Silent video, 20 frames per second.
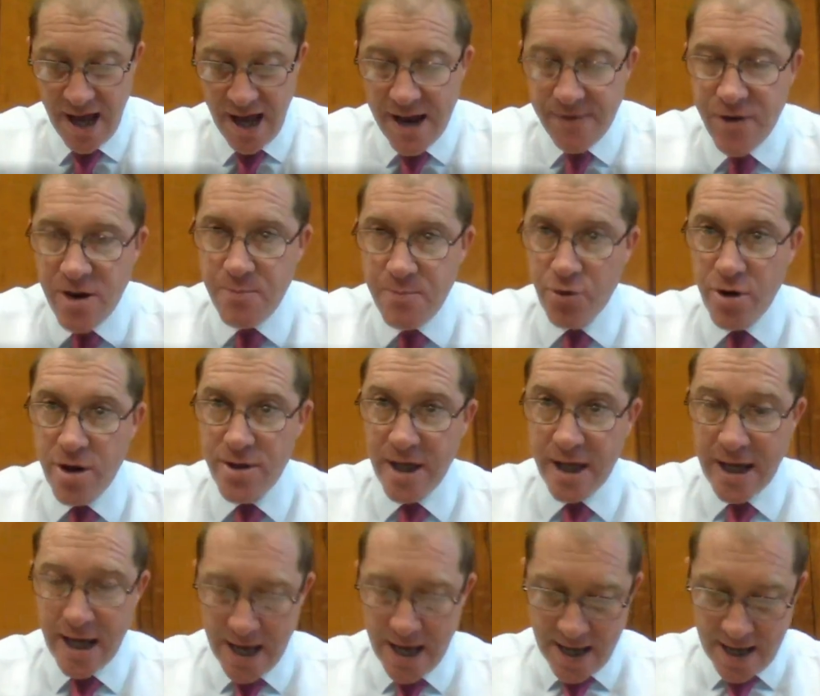Heavy
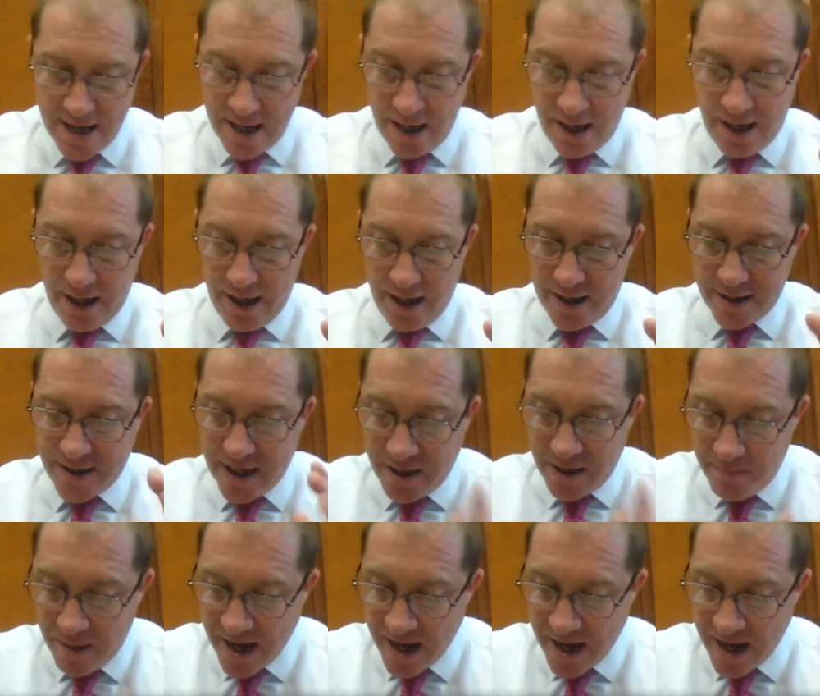breathing, as in a